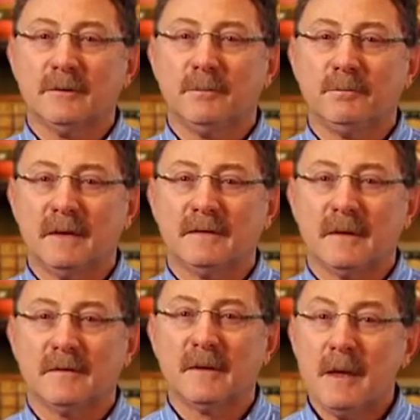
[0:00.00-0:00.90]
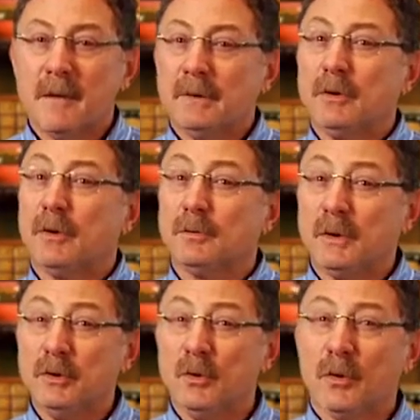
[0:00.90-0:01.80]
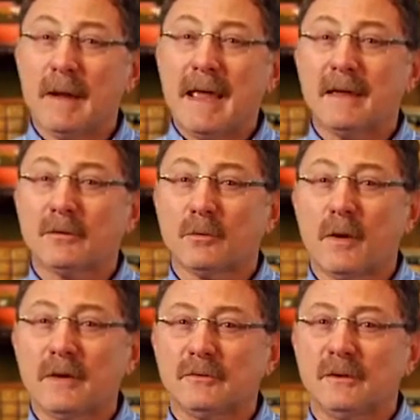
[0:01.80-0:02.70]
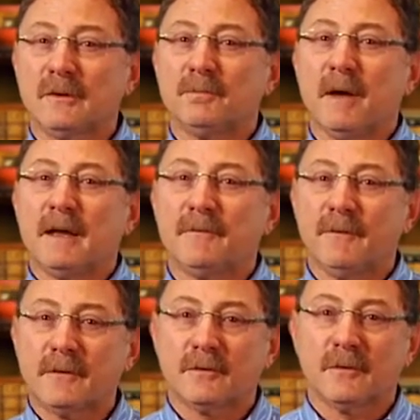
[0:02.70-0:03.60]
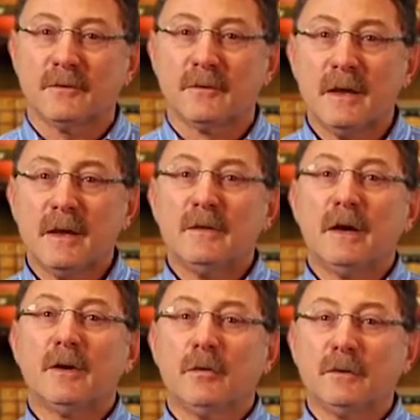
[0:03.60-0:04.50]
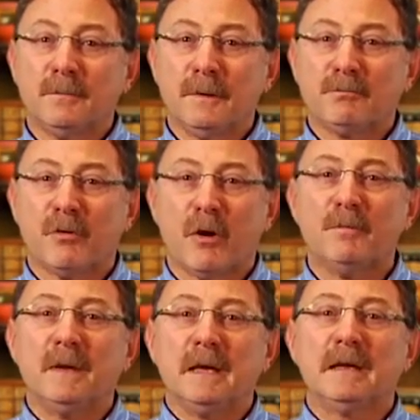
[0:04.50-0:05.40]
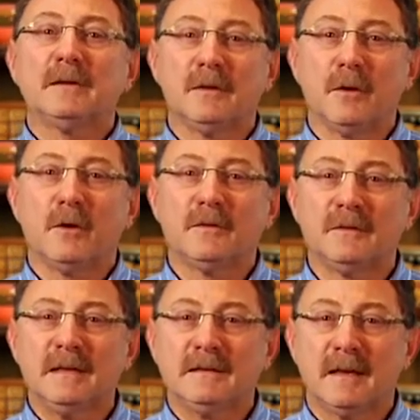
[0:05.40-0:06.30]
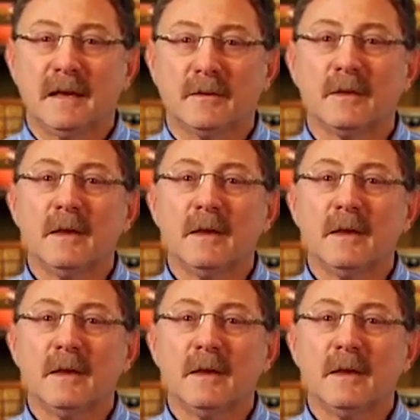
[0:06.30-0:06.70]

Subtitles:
in your business. Because when you're asked questions by investors, they're going to be probing into those details.